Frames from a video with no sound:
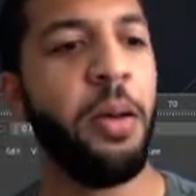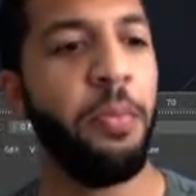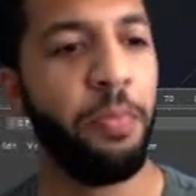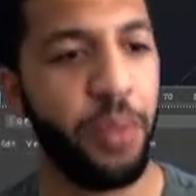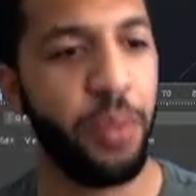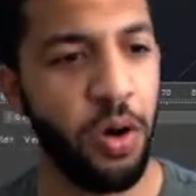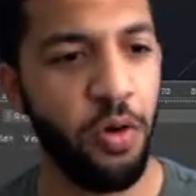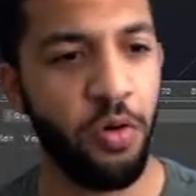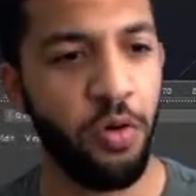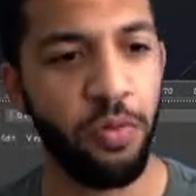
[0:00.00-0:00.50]

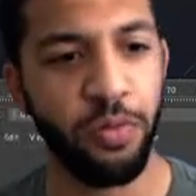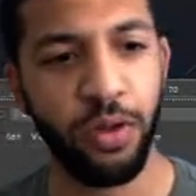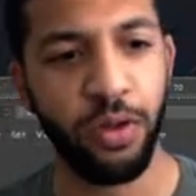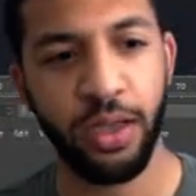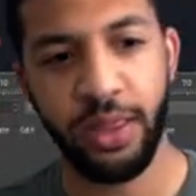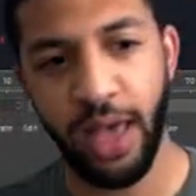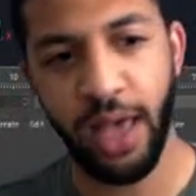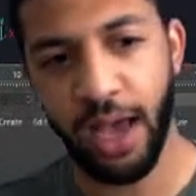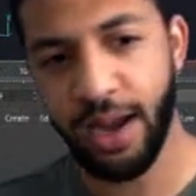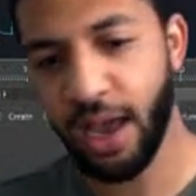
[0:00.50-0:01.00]
Boom. Look
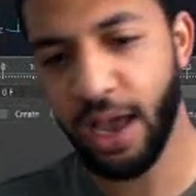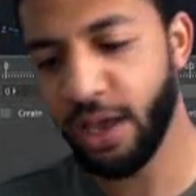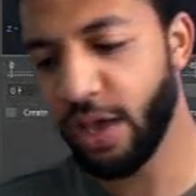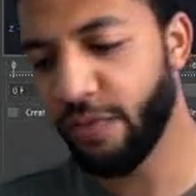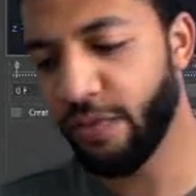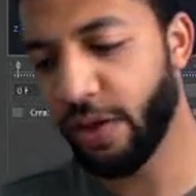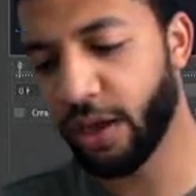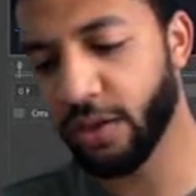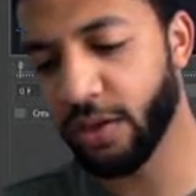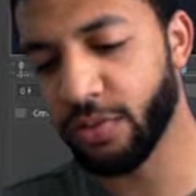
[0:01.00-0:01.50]
at that. Now you have
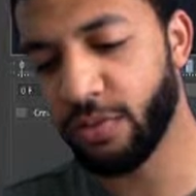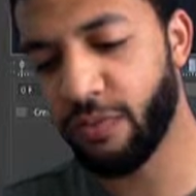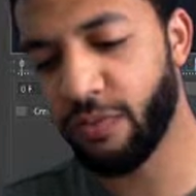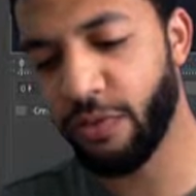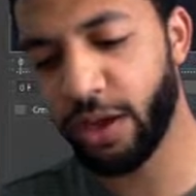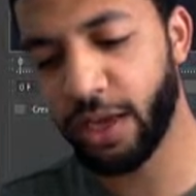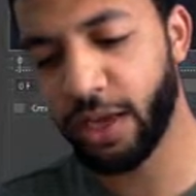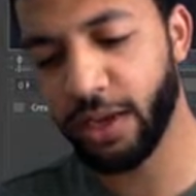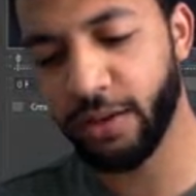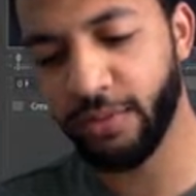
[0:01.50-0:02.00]
like a
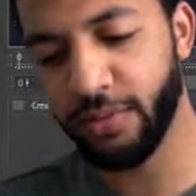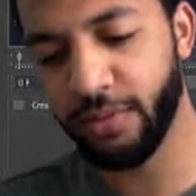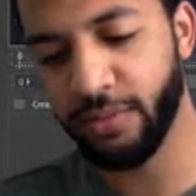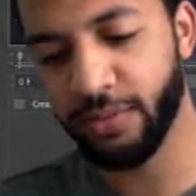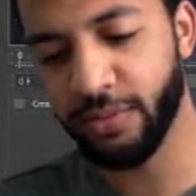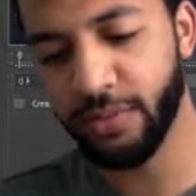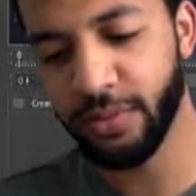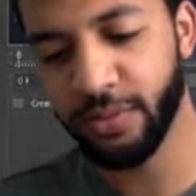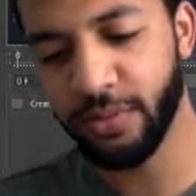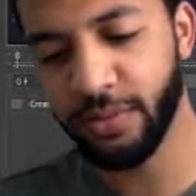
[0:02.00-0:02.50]
freaking
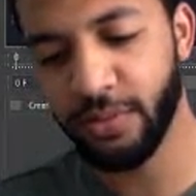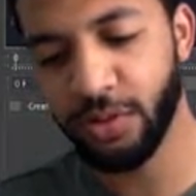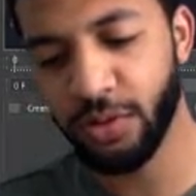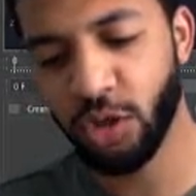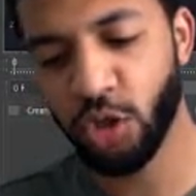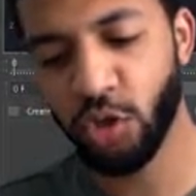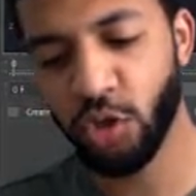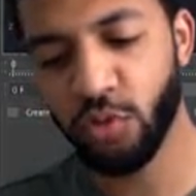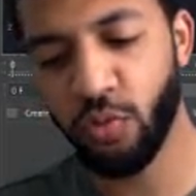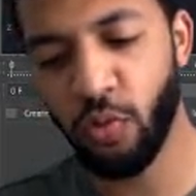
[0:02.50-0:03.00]

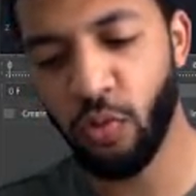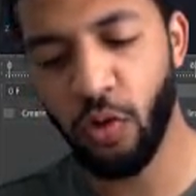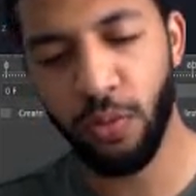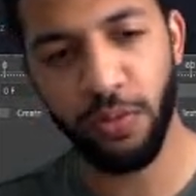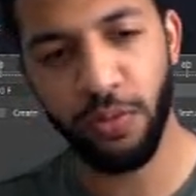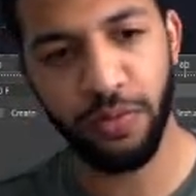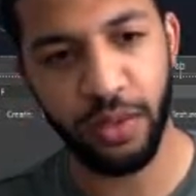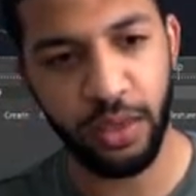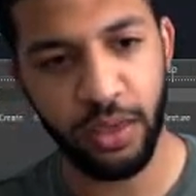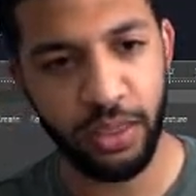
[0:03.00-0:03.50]
swarm
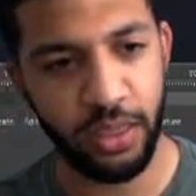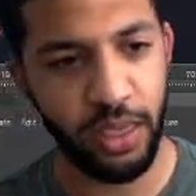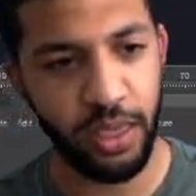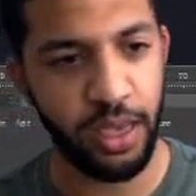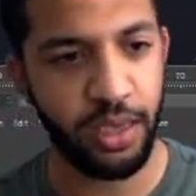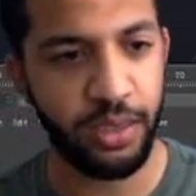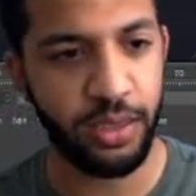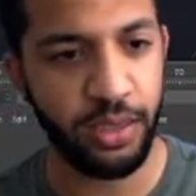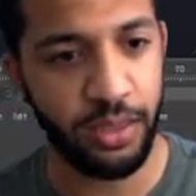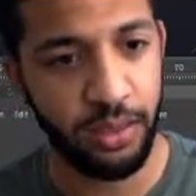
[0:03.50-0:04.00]
of these
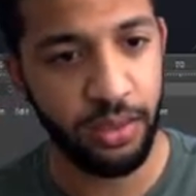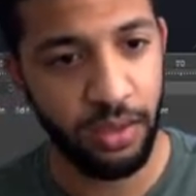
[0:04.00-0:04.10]
things.